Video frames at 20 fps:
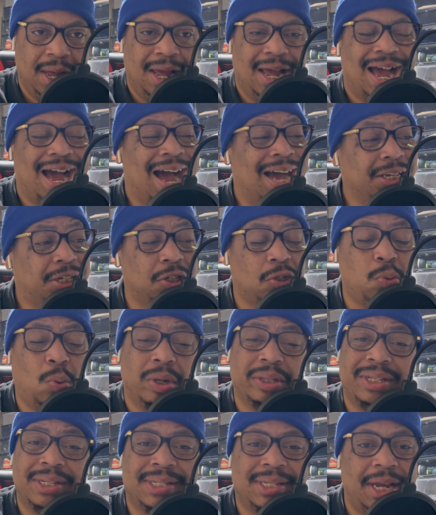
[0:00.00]
I just want
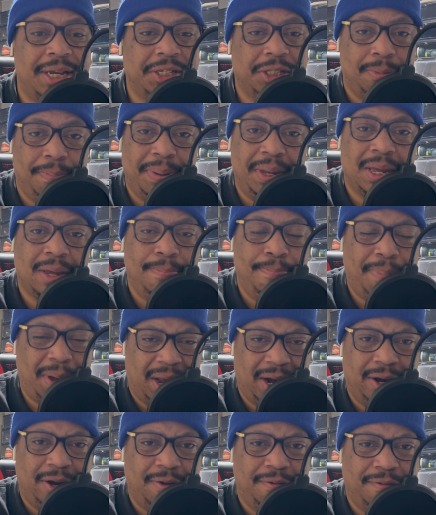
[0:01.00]
the Saints to be
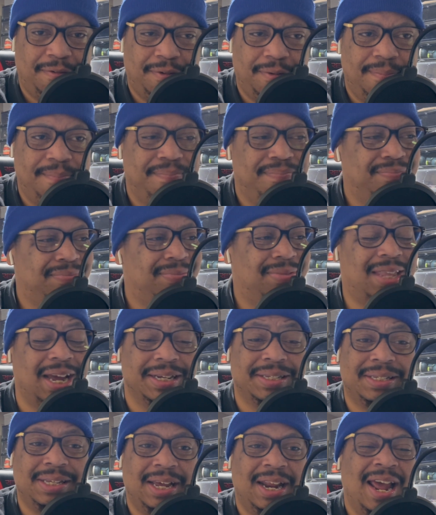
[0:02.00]
competitive.
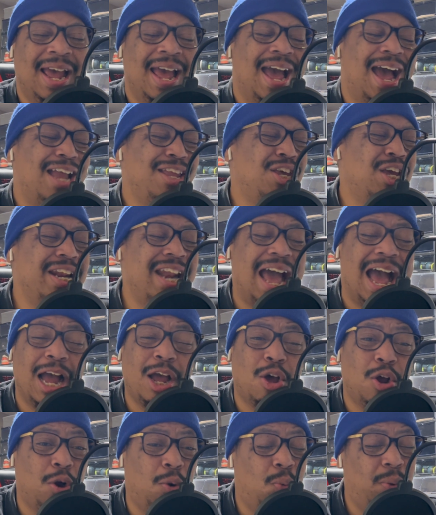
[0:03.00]
That's it. You're not
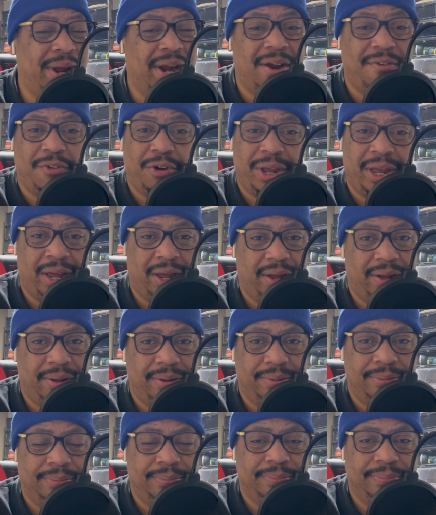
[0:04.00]
going to win every year.
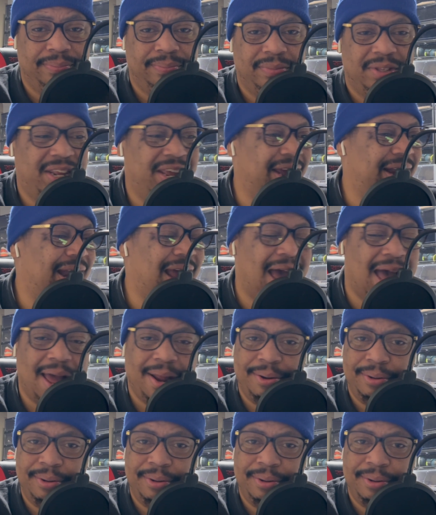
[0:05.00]
You're not.